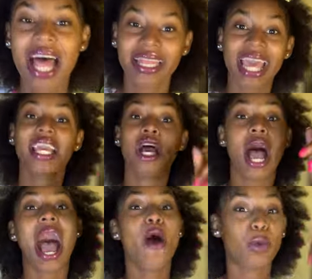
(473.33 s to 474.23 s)
Like,
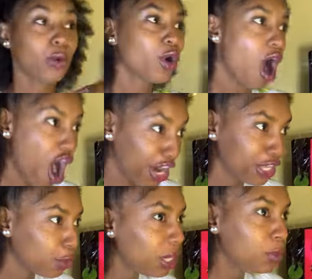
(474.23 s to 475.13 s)
we were
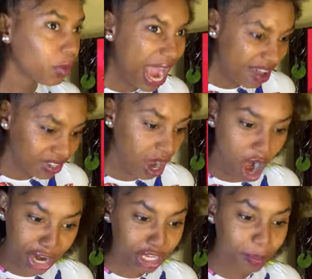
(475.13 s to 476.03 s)
having an
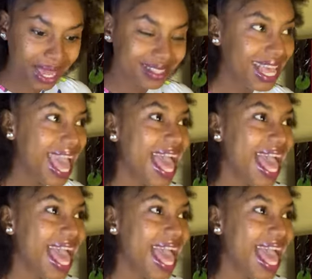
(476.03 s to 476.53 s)
argument,